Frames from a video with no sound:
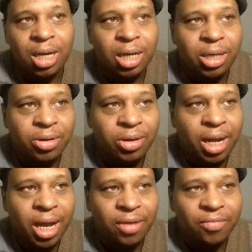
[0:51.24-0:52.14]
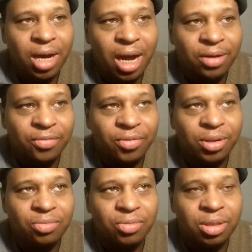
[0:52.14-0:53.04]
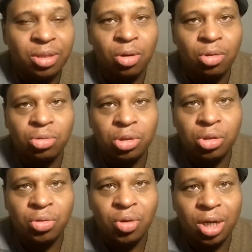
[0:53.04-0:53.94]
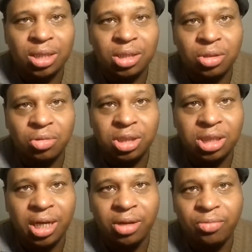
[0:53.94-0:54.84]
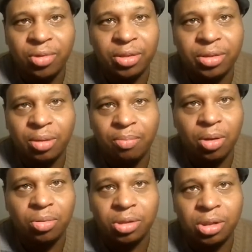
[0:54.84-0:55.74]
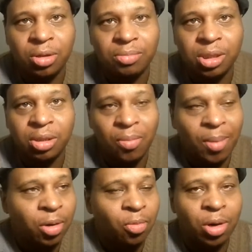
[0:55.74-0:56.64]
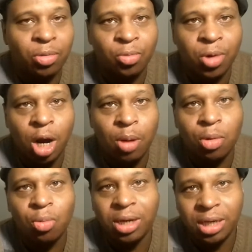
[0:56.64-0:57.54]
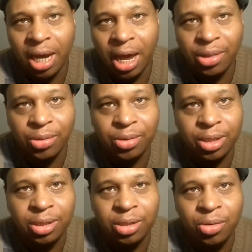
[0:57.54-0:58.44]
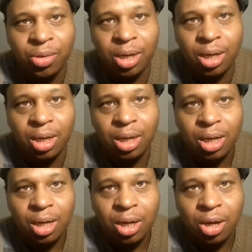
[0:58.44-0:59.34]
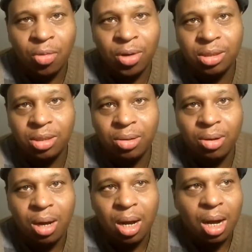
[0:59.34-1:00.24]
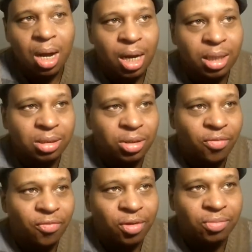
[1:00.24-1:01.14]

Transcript: You're going to have conflict with those you associate with the most. You know what I'm saying? No matter what realm or what gathering you go into and so forth.